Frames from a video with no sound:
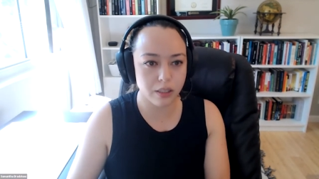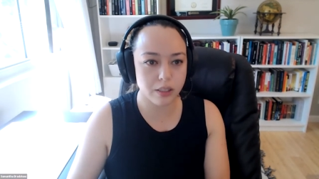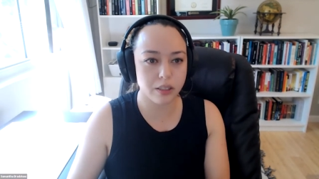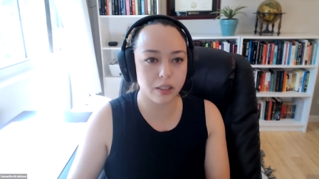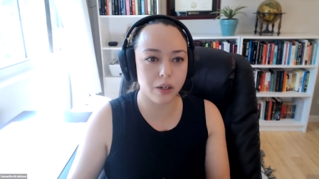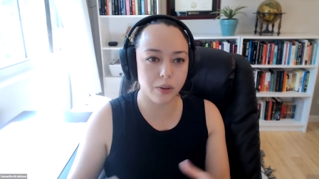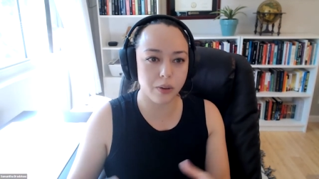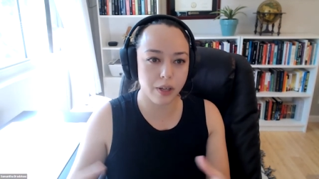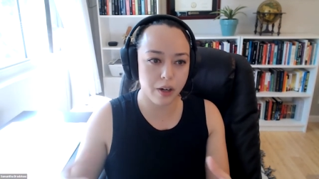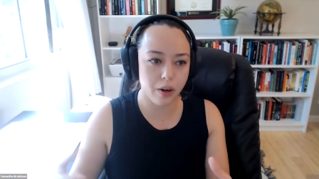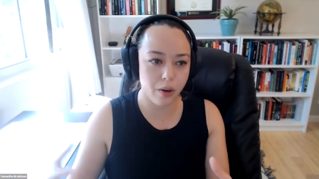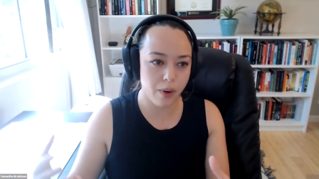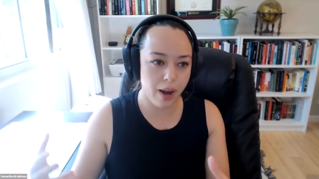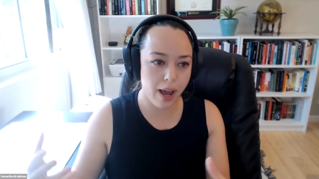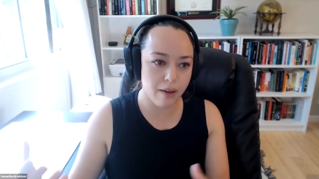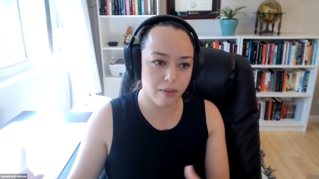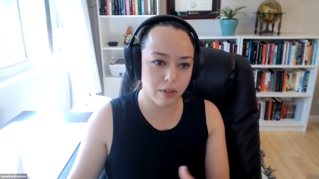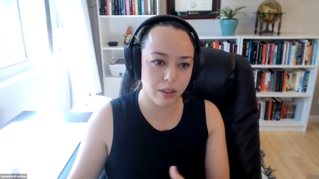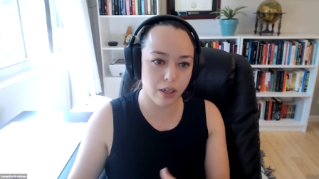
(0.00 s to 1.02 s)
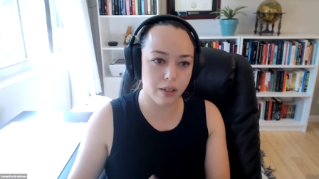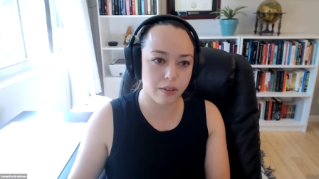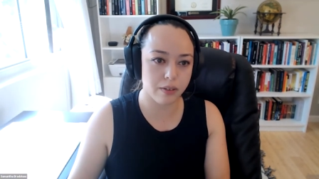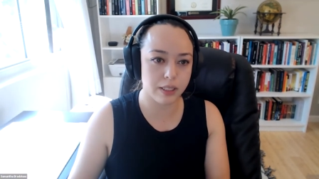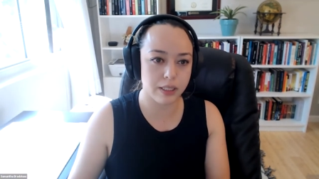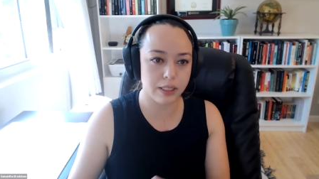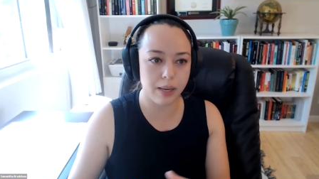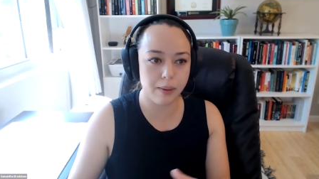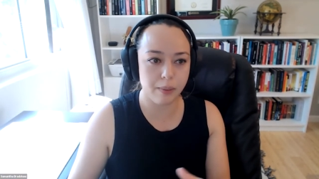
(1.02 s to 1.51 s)
So they don't have a lot of
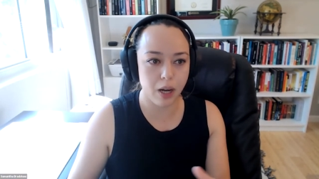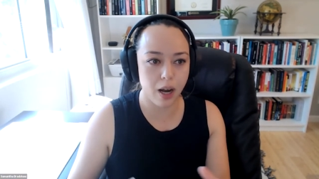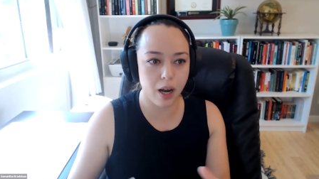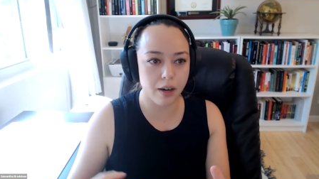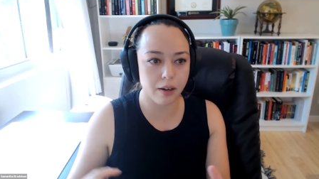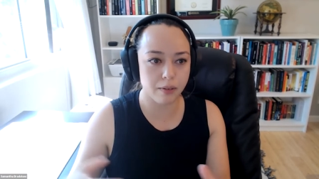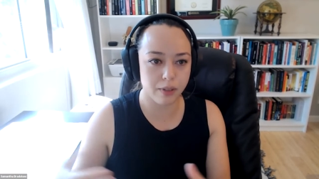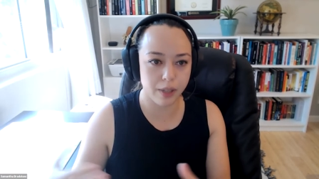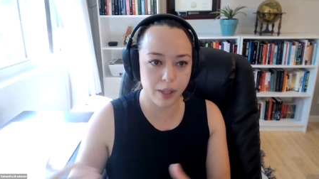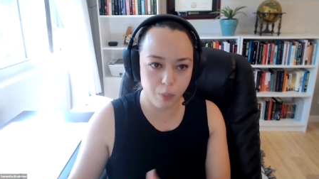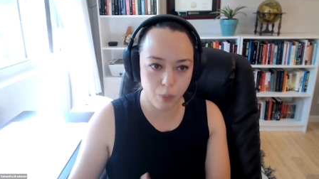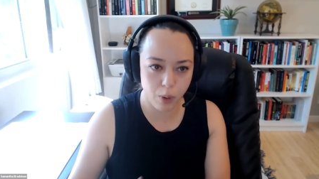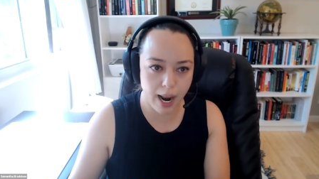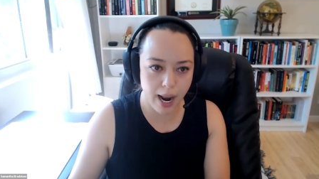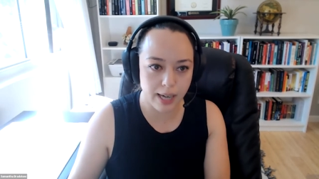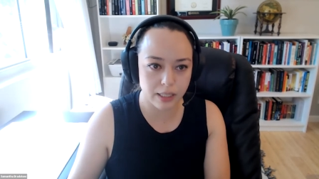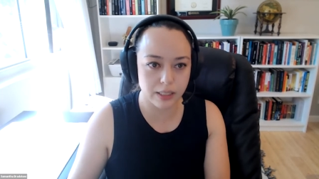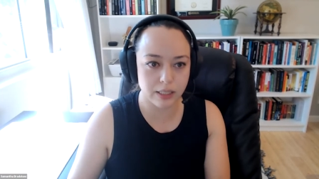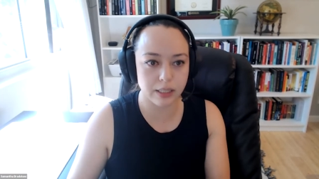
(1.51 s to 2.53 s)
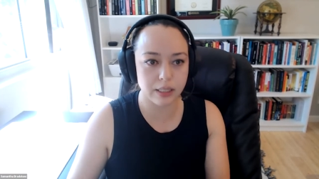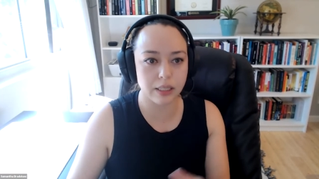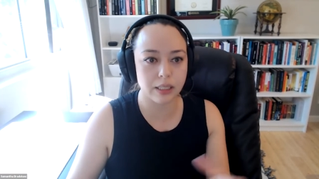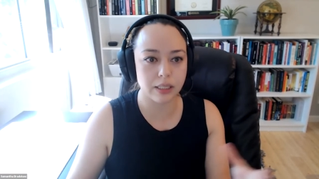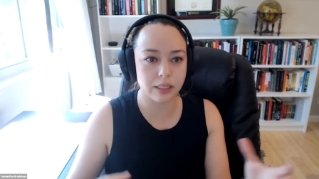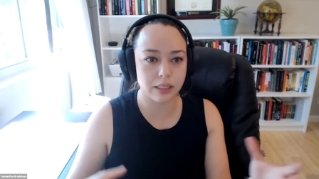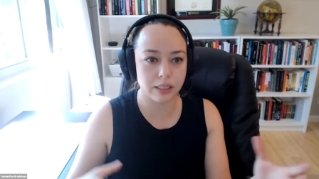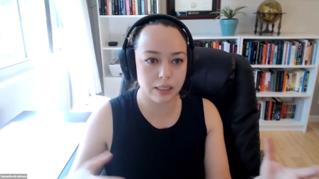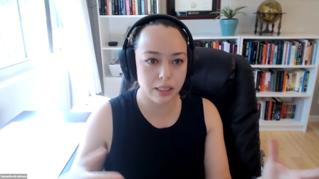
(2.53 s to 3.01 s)
the same kind of like
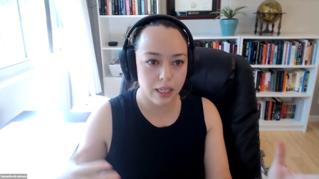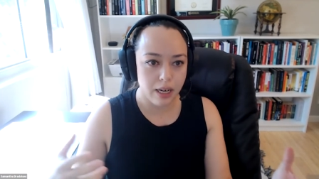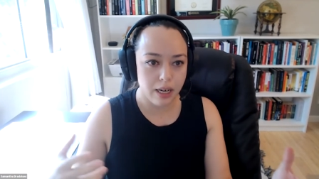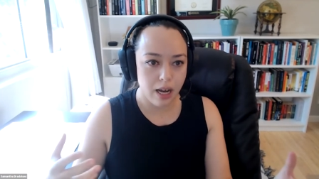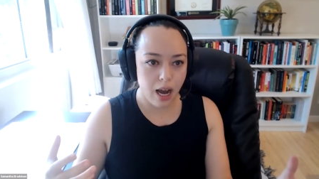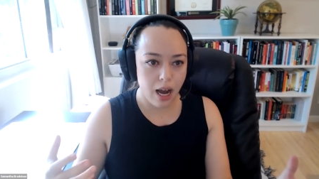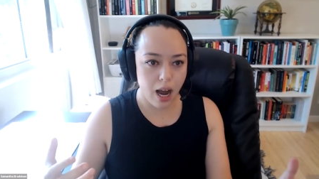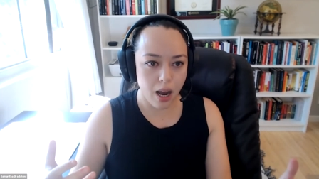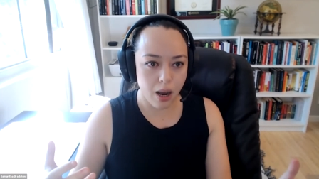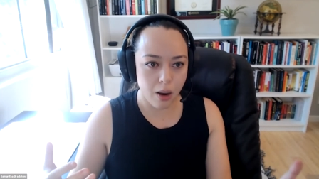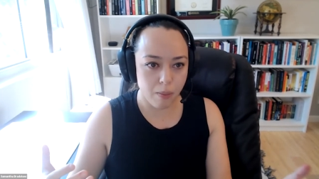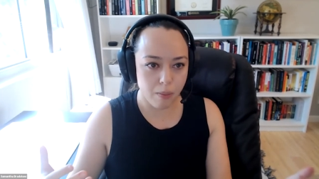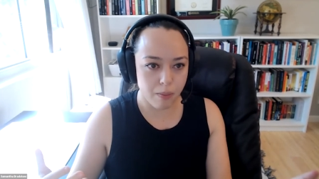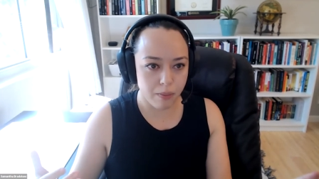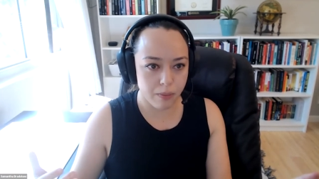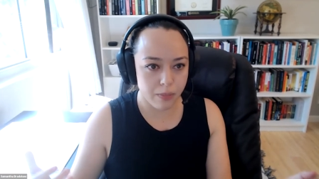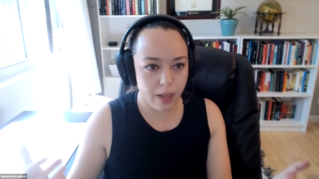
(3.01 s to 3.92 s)
practices um,